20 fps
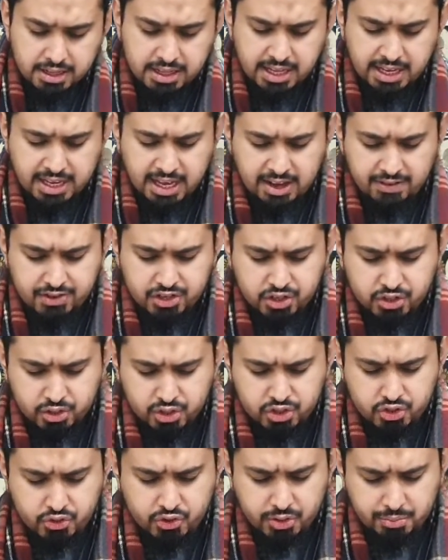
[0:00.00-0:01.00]
They gave
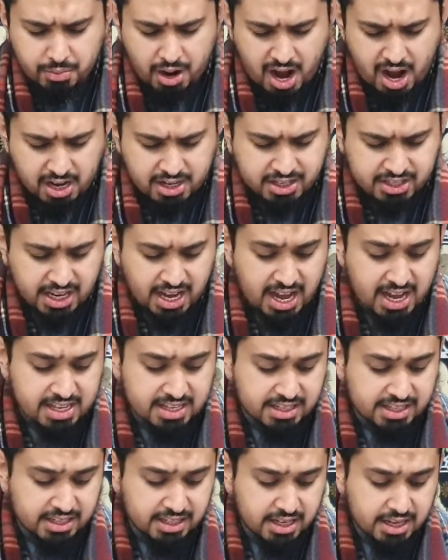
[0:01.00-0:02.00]
such remarks
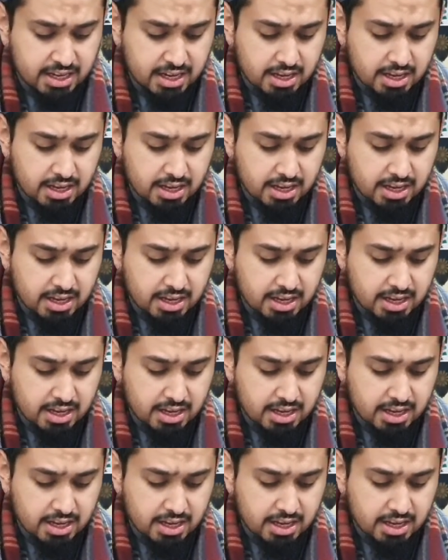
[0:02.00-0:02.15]
as,